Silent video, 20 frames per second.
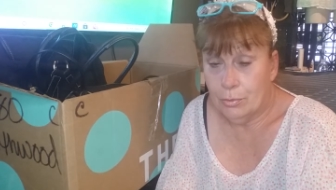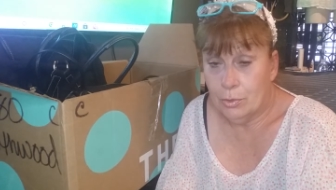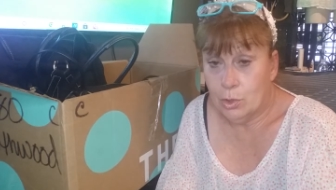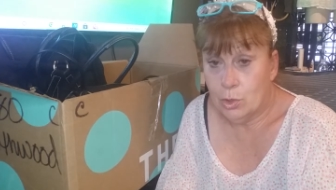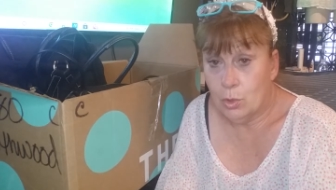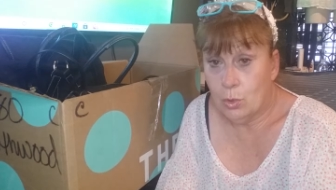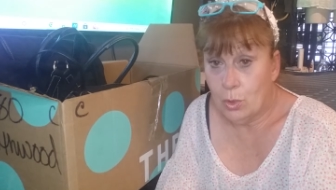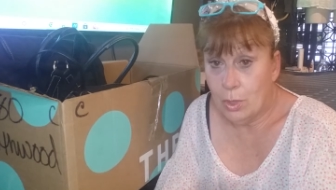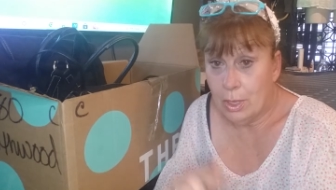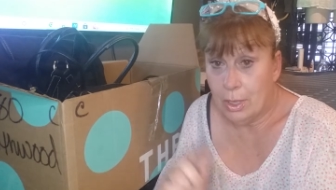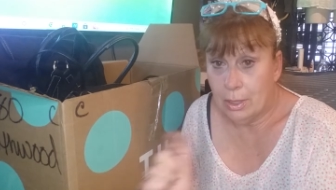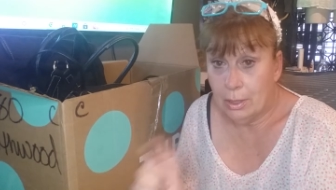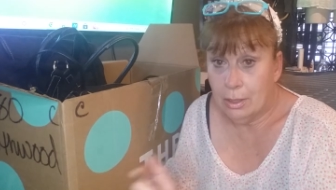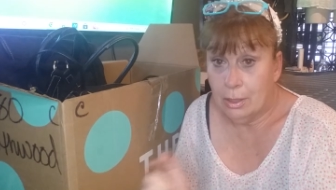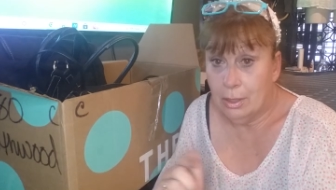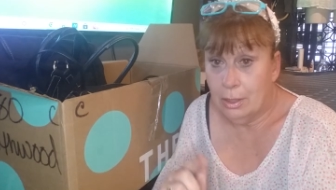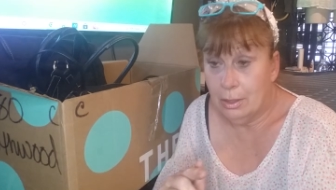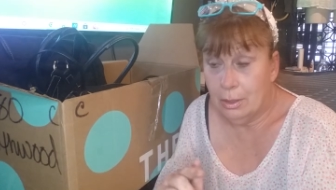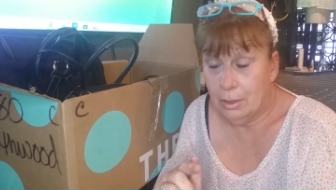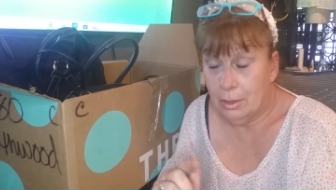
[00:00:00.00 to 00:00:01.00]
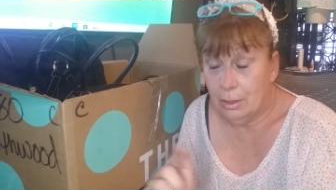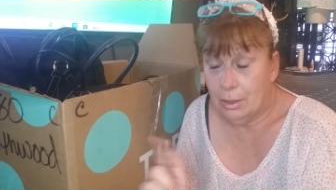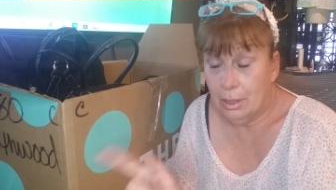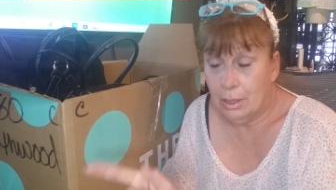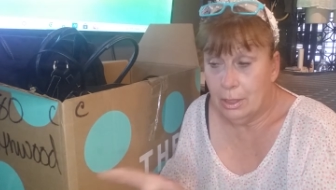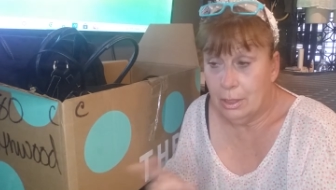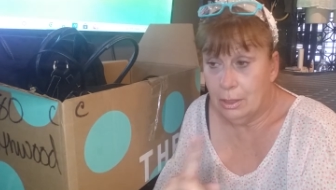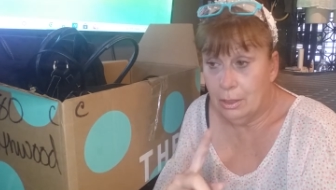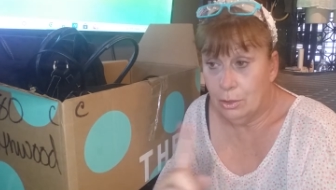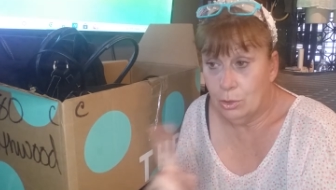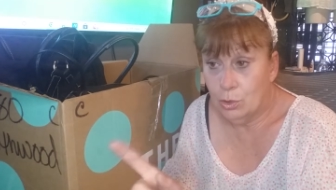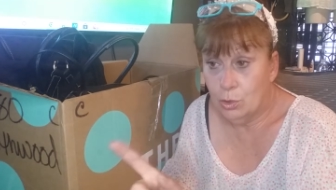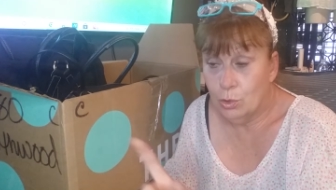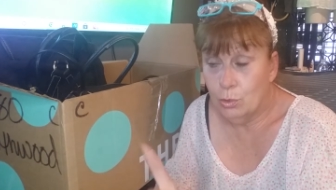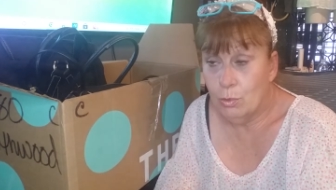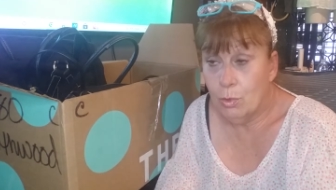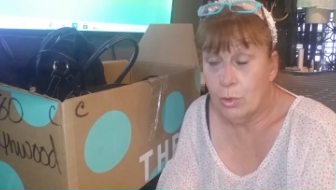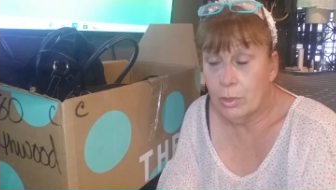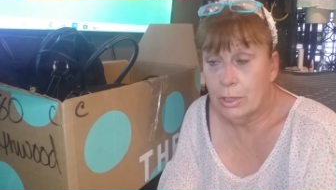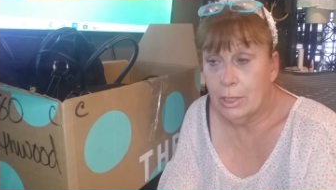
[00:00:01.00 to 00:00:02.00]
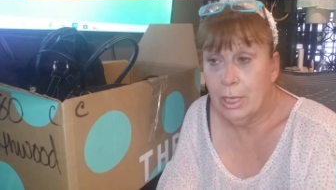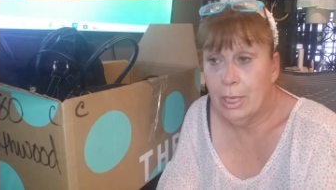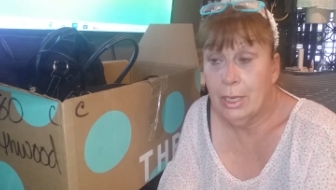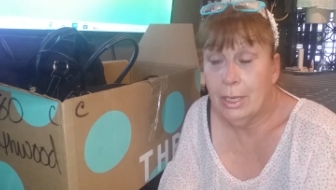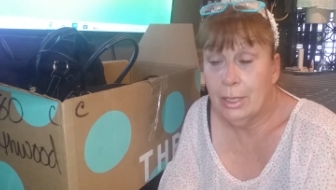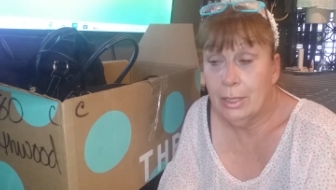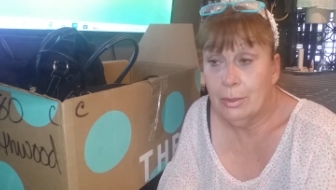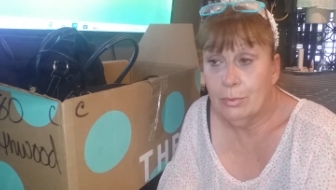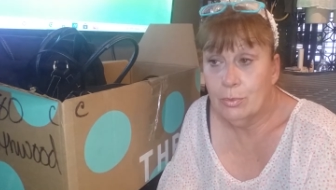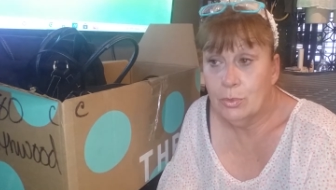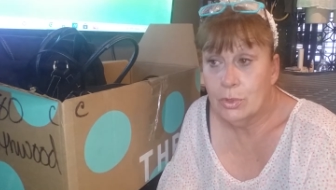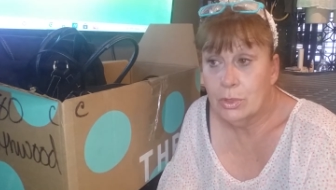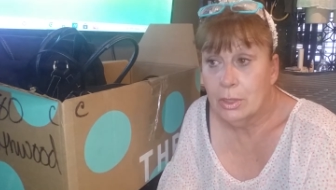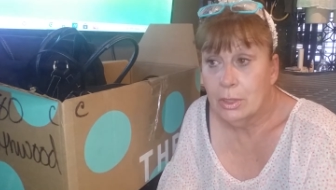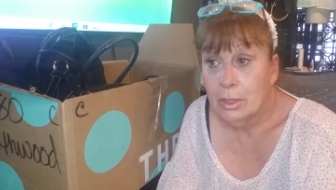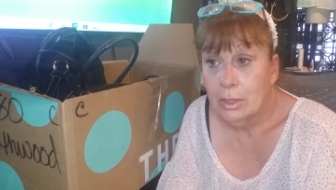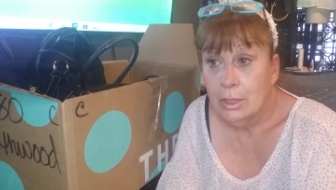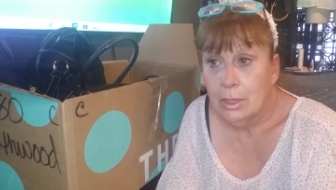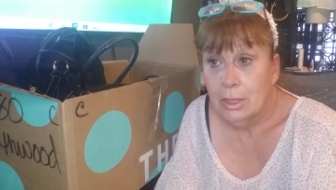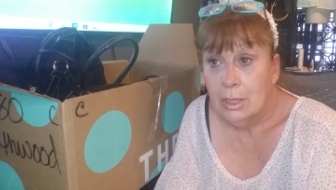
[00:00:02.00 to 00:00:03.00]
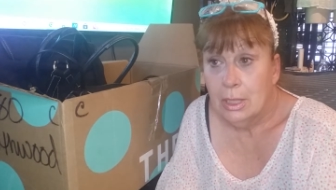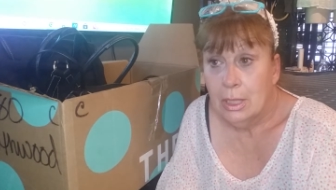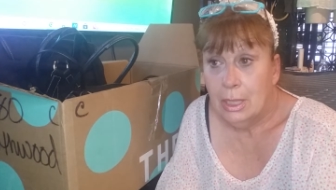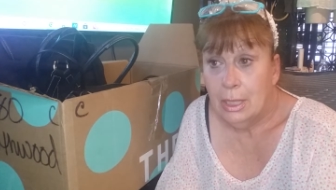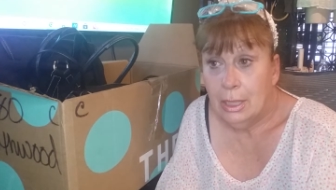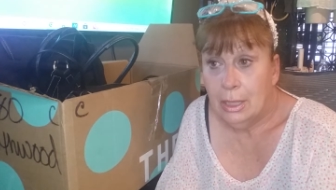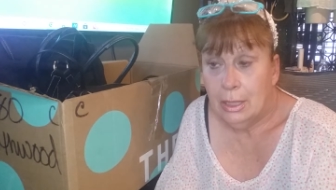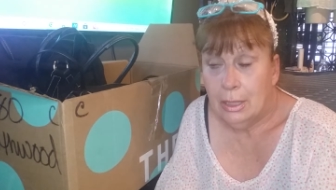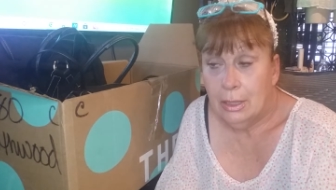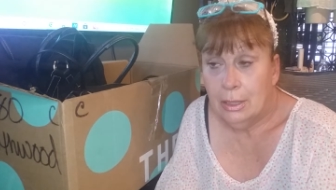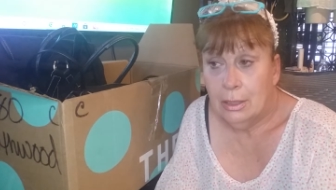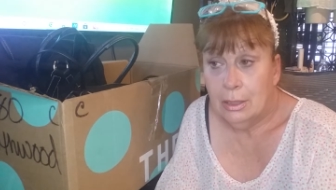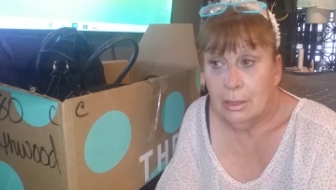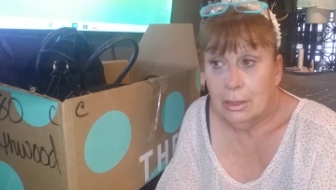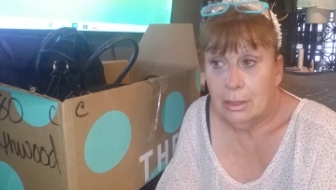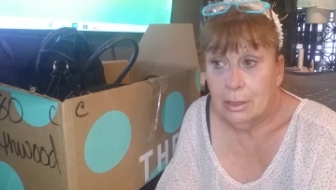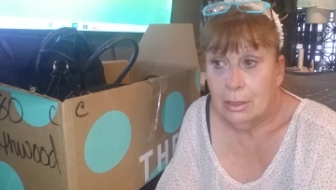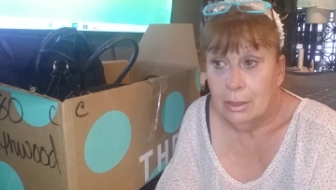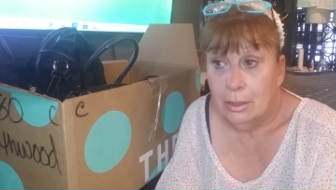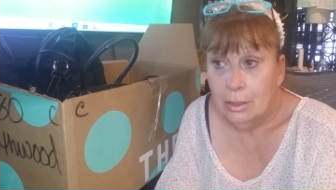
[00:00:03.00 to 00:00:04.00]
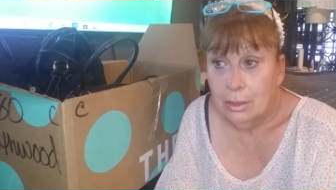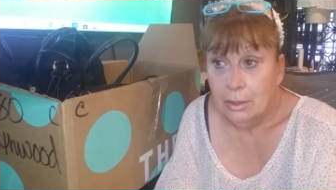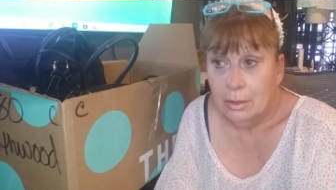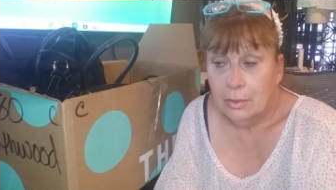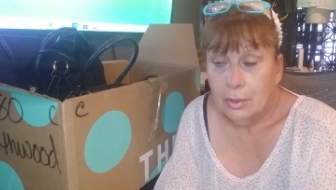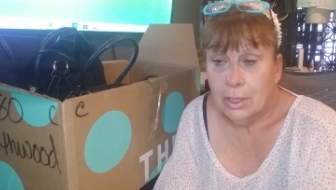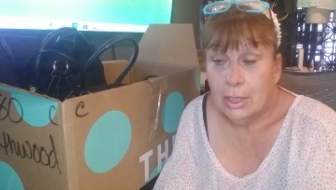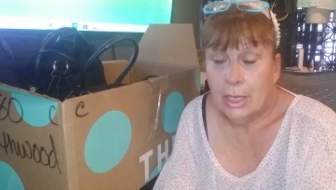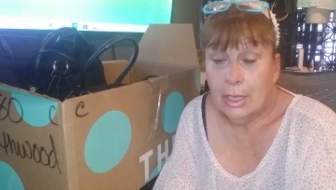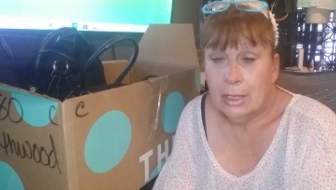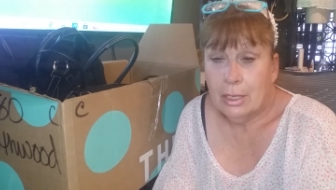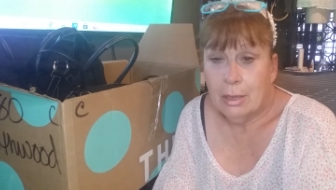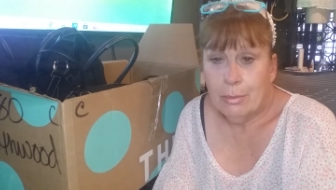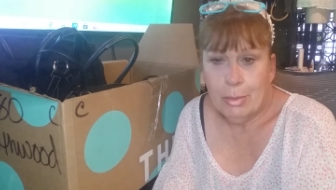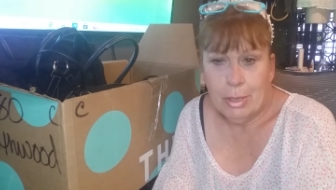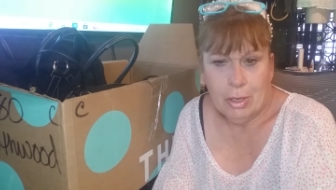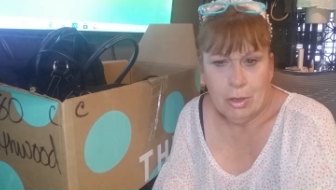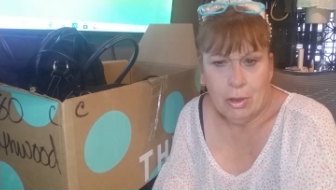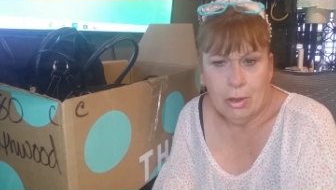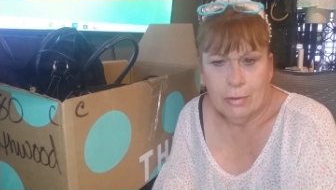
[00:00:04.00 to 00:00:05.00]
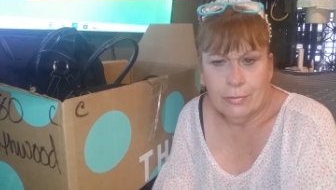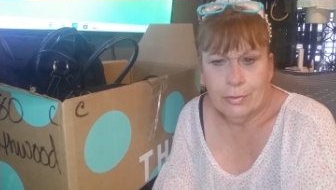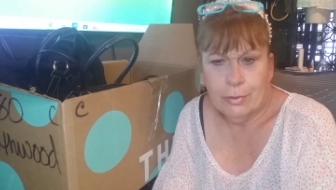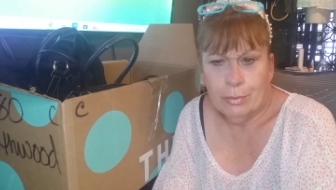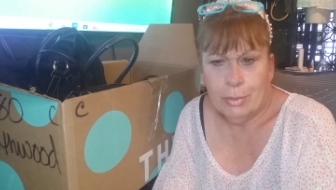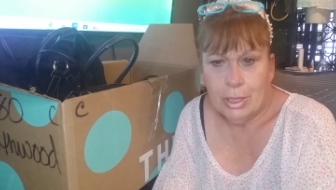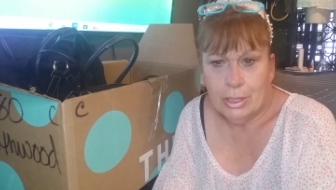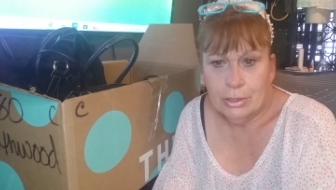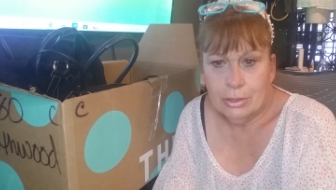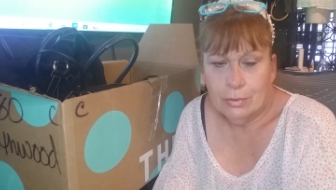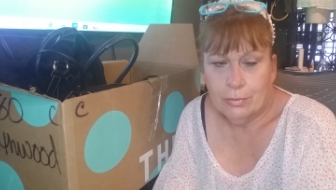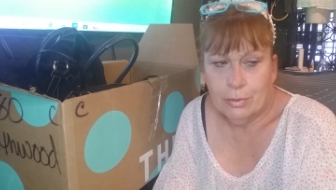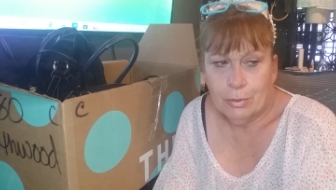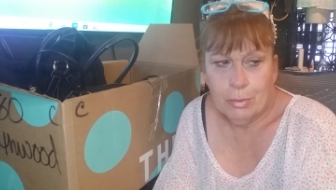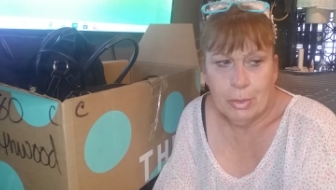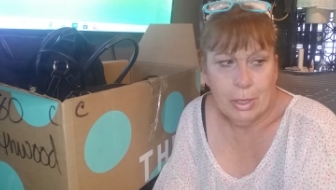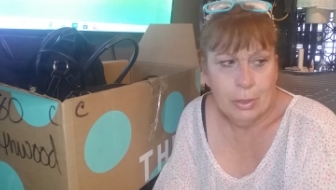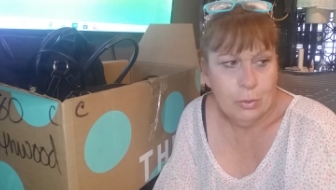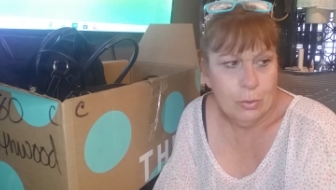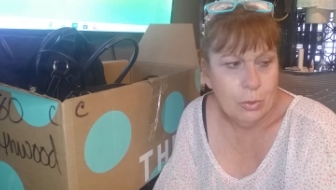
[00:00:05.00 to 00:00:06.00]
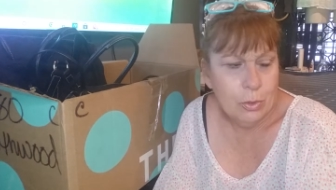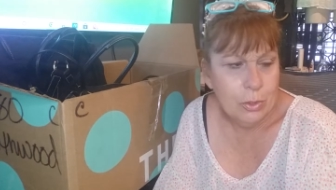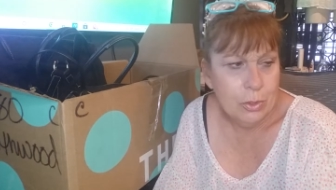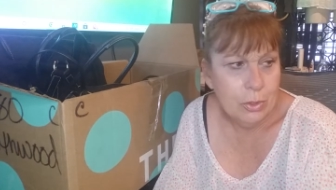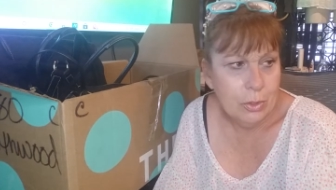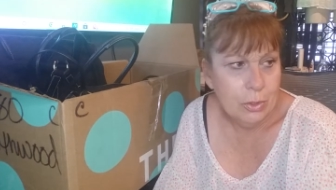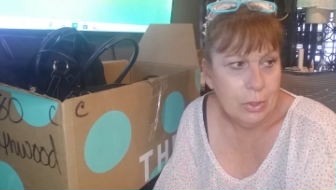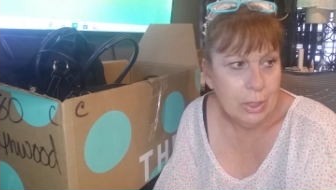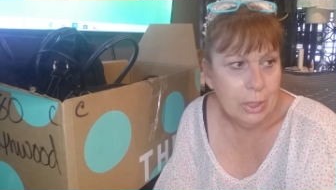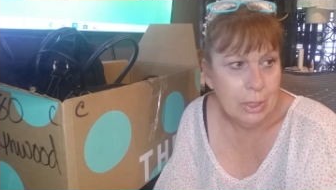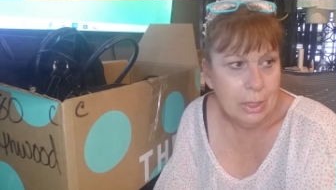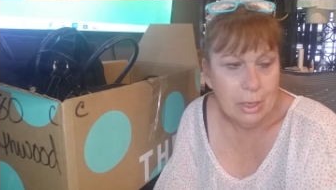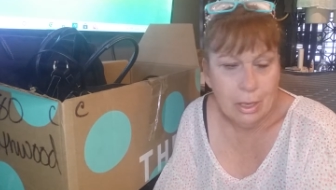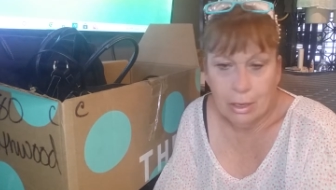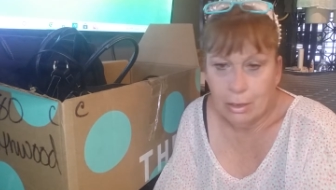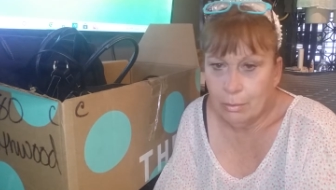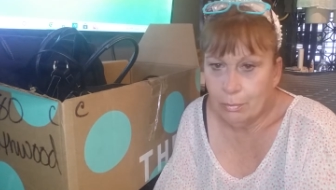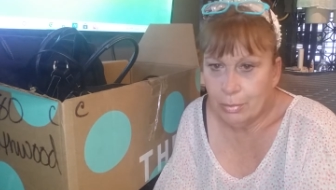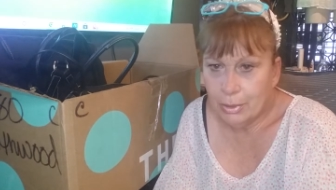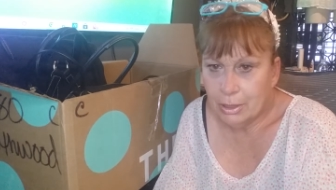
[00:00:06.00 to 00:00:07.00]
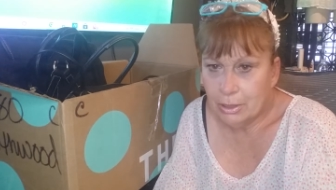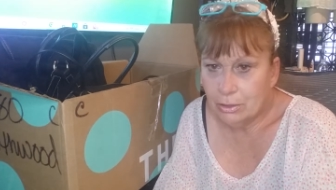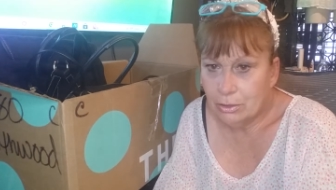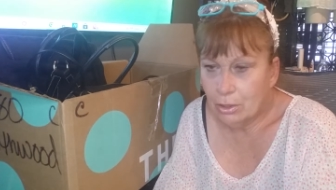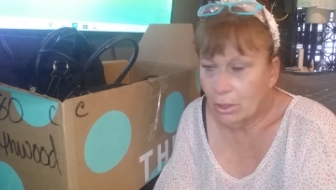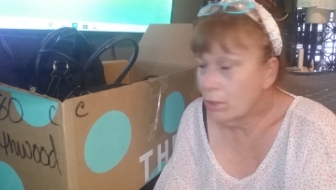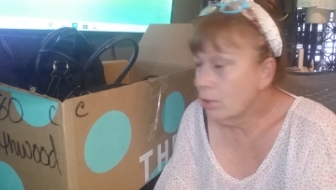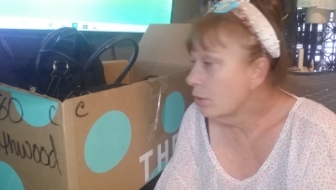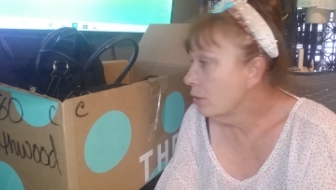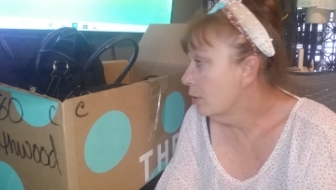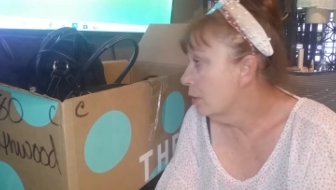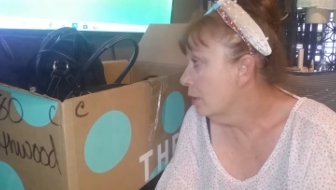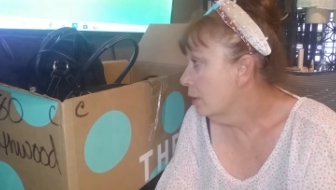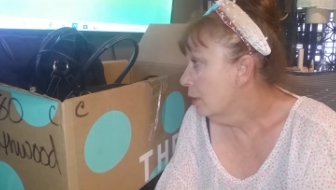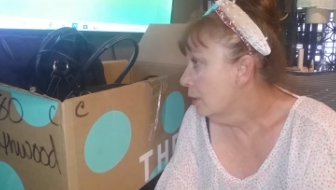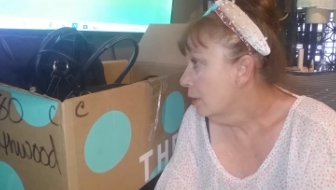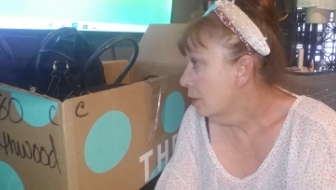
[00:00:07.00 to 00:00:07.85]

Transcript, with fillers: So I got, I hit it two more times and then I got my confirmation for my order and I'll be darn